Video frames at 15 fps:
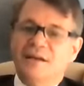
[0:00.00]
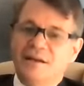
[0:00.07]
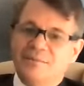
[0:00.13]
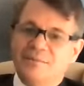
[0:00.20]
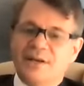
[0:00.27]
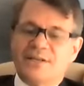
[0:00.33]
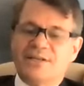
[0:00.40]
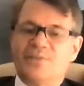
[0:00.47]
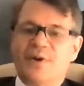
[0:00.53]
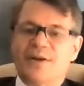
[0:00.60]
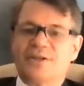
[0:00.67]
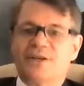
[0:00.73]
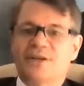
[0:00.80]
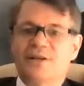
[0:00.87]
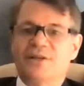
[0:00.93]
but
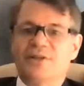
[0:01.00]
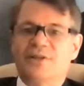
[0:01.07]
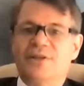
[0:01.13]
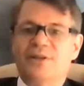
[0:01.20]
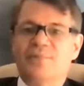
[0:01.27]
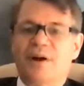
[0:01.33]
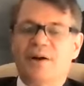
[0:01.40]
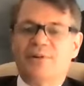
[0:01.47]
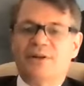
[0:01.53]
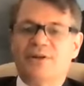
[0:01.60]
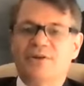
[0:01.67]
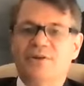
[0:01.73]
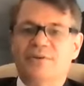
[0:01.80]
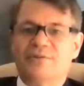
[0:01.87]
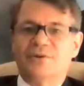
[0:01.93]
especially the public
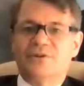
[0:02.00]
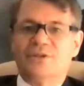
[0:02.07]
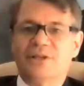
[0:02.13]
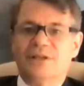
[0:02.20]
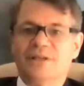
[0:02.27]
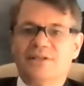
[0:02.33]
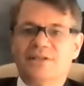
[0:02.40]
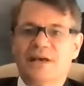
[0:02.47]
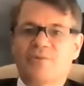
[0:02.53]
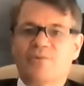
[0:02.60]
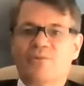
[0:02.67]
universities that